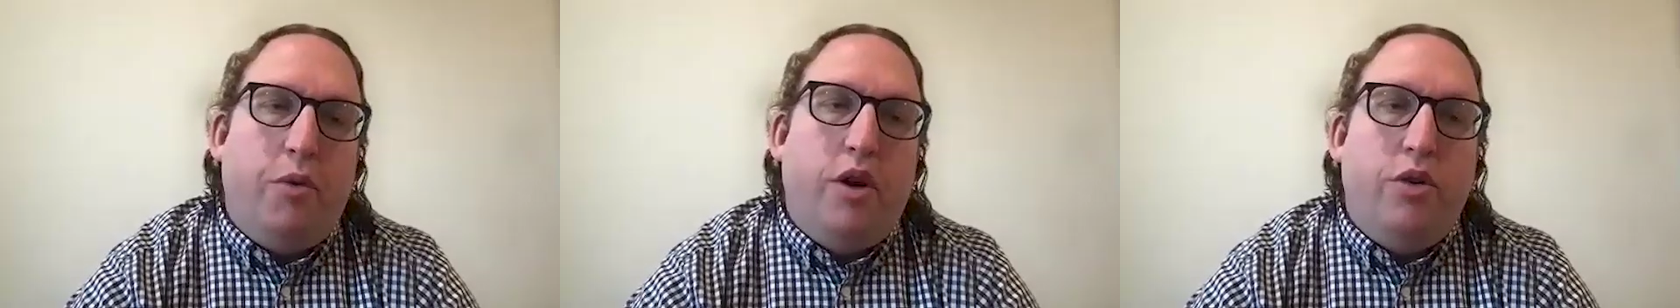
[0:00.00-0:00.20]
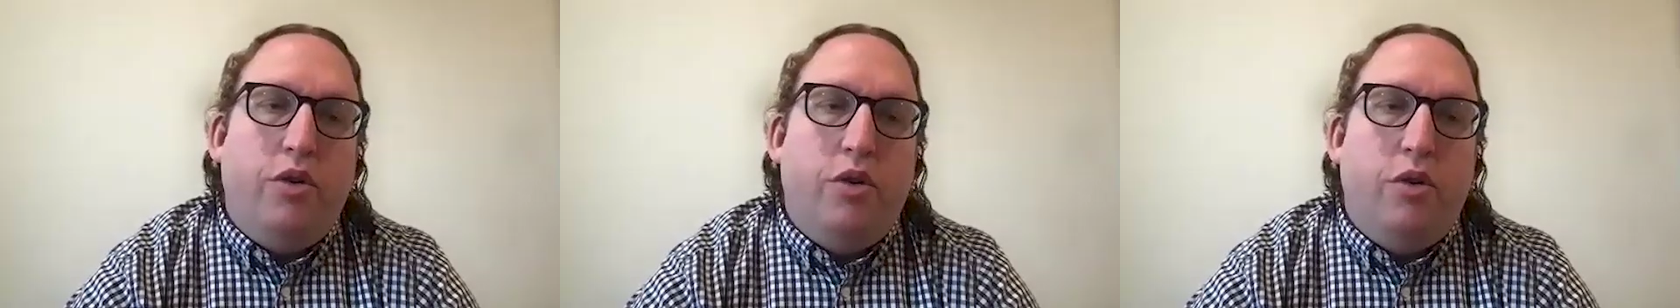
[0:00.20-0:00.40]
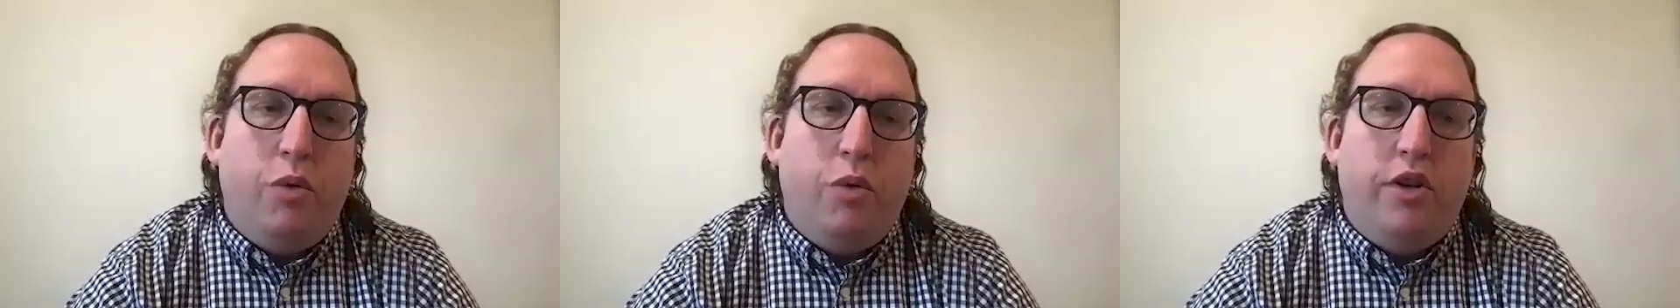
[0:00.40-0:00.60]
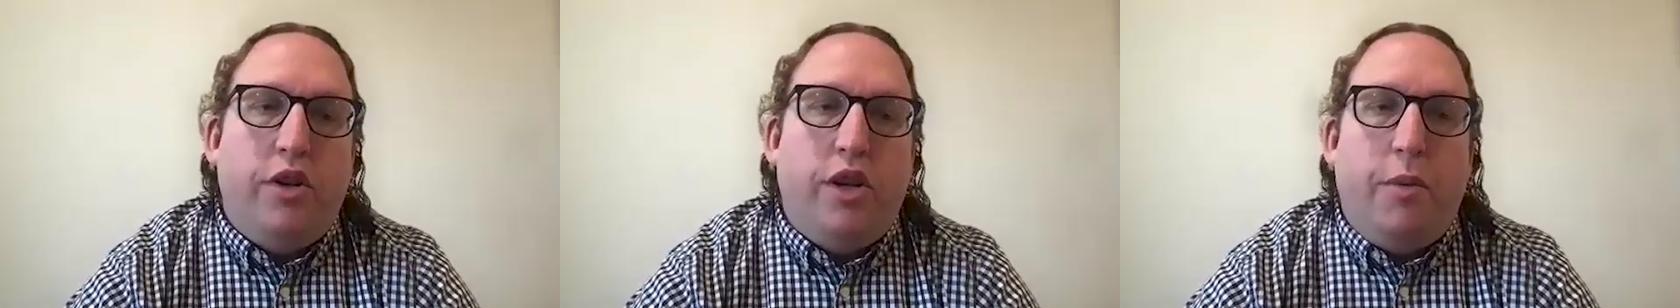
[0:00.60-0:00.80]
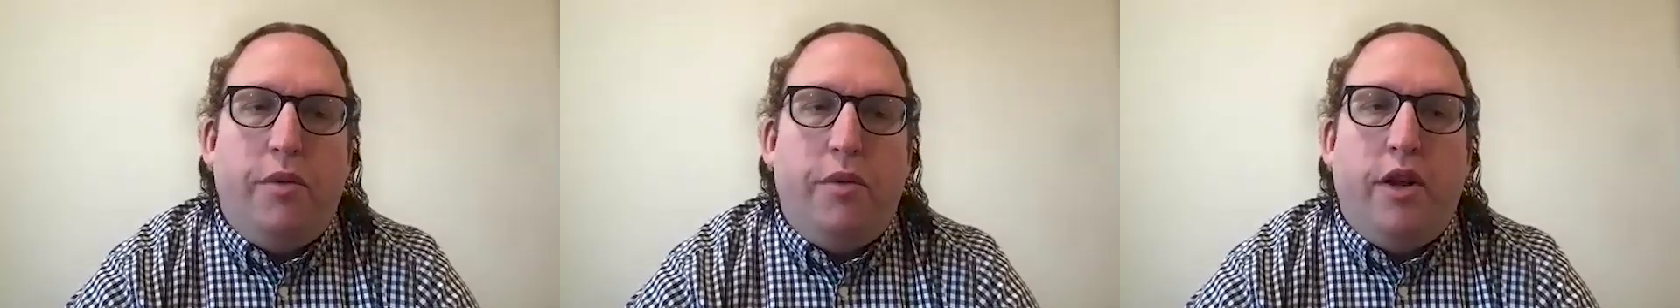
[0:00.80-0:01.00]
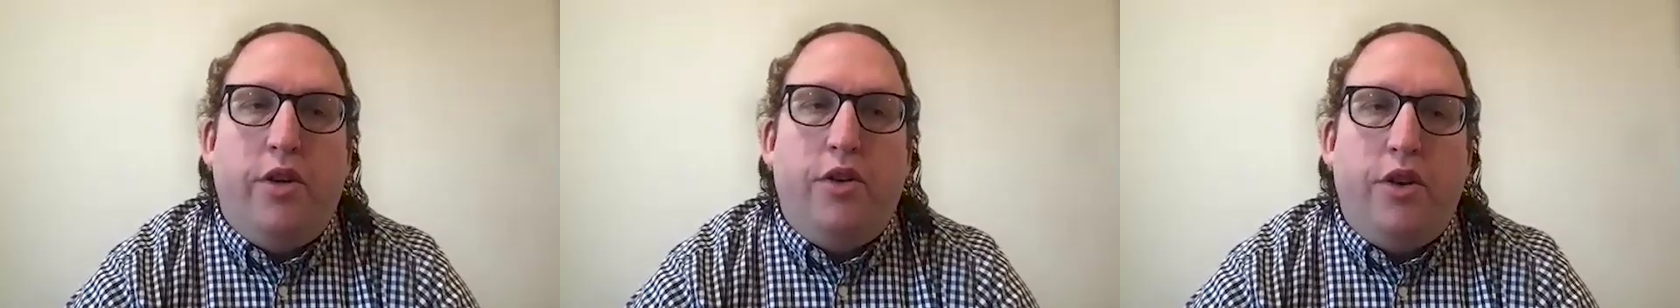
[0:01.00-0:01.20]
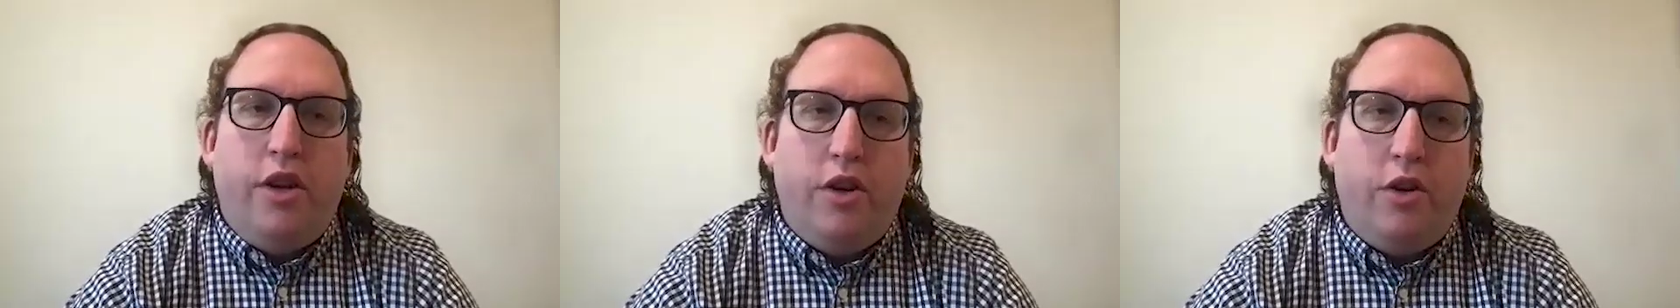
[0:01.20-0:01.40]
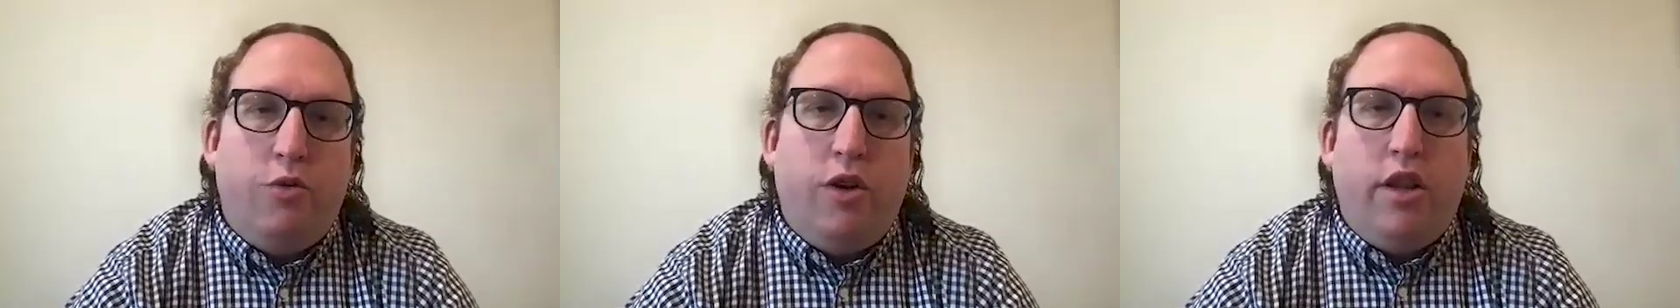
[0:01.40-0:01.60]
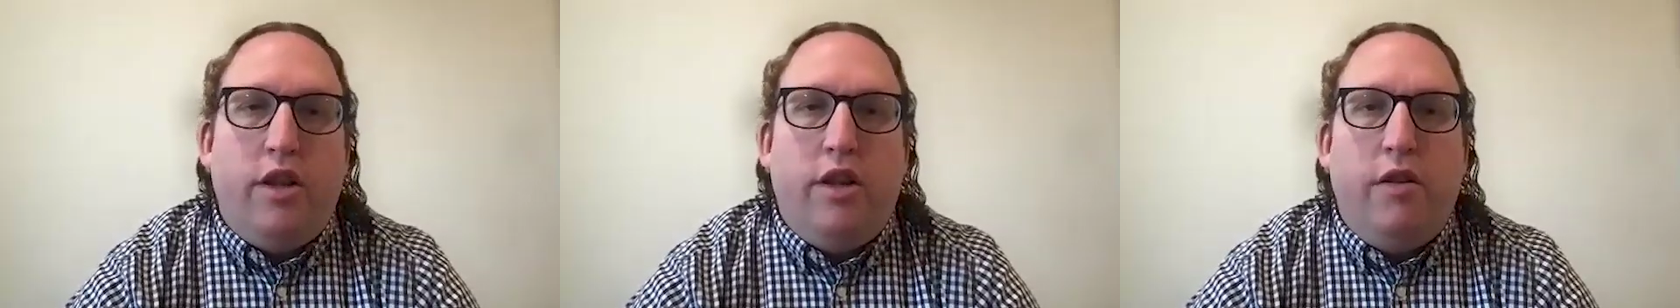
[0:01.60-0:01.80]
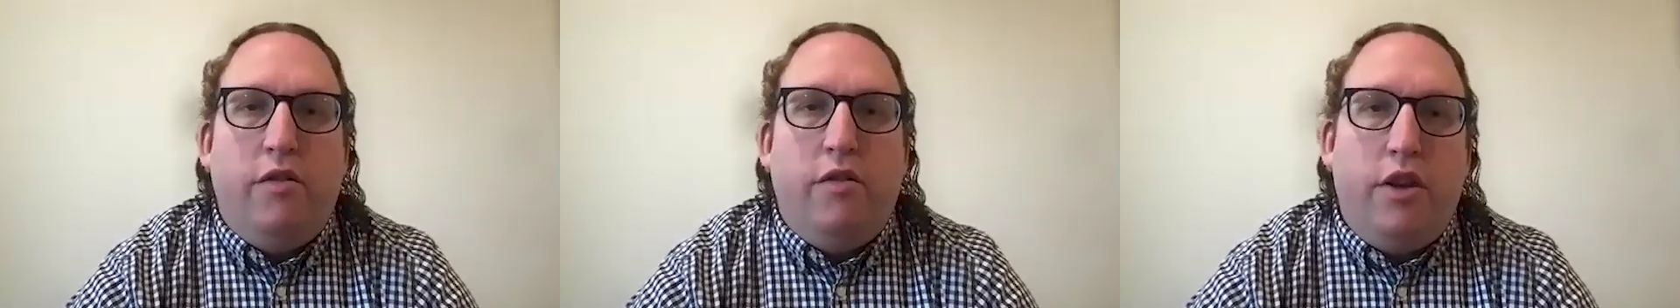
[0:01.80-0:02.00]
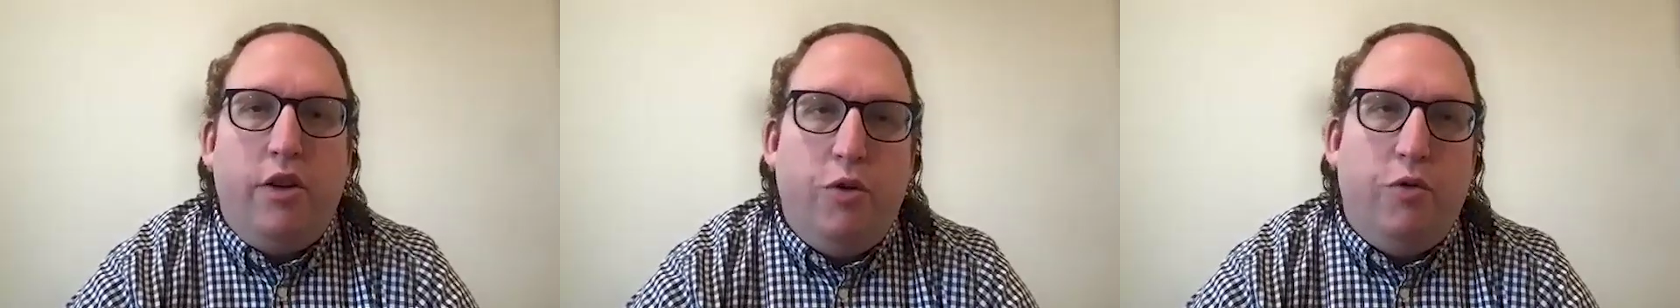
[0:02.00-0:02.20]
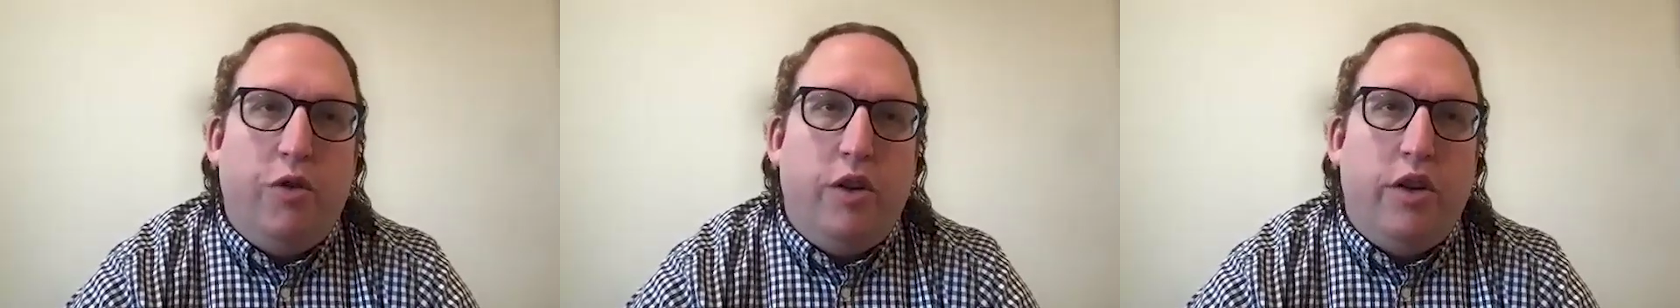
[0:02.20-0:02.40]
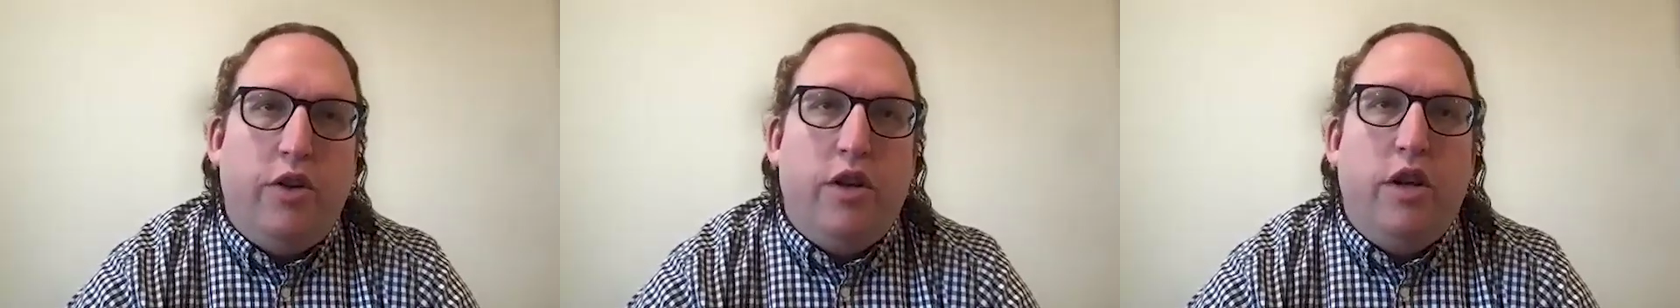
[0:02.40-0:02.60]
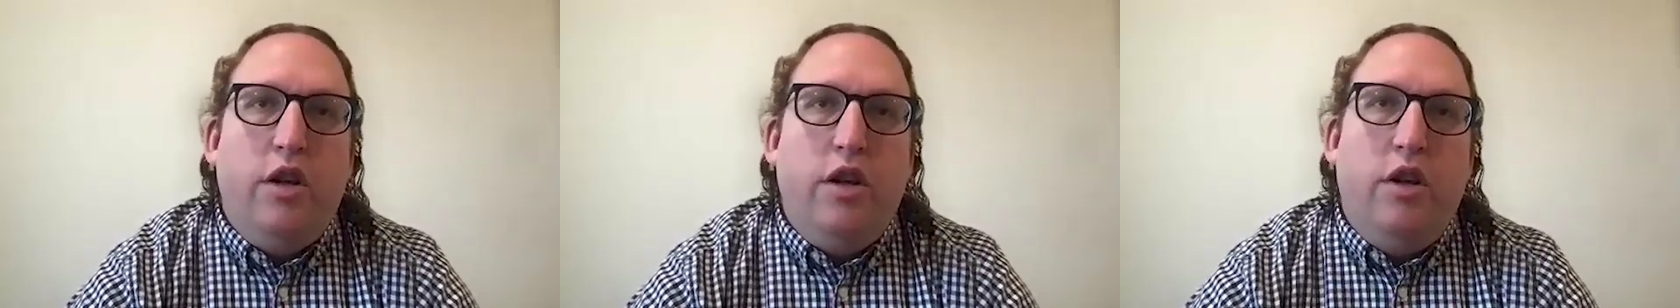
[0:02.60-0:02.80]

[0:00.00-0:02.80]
embryos with stem cells is a relatively new field.